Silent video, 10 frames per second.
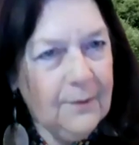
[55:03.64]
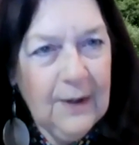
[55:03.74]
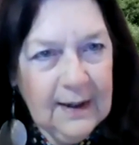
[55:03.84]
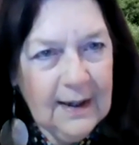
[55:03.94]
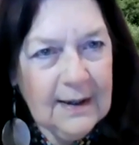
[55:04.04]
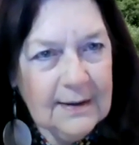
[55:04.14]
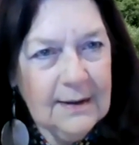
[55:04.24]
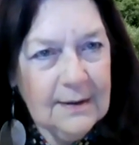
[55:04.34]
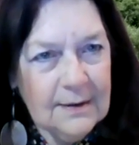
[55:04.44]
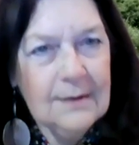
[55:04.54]
fit
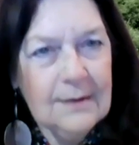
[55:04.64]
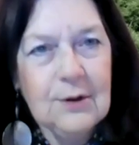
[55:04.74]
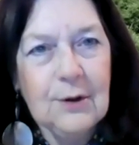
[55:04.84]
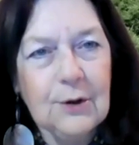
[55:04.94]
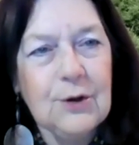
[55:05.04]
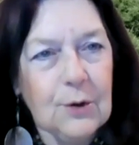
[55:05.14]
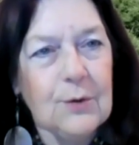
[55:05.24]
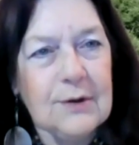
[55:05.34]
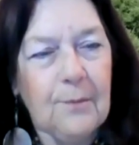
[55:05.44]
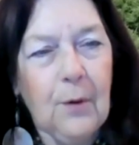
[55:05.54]
in to the
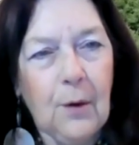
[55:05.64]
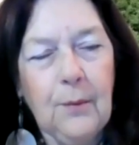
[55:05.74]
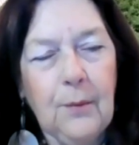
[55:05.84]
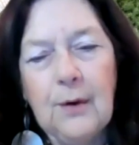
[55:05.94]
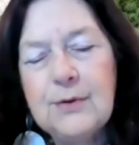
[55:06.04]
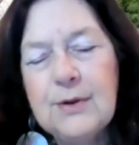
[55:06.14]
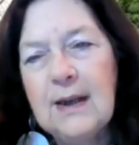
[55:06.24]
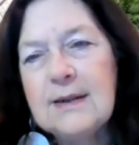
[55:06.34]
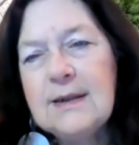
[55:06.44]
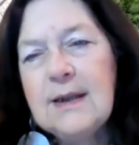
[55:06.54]
shoes of both those
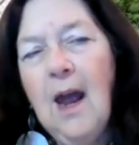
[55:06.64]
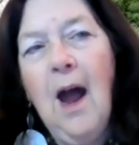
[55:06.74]
things.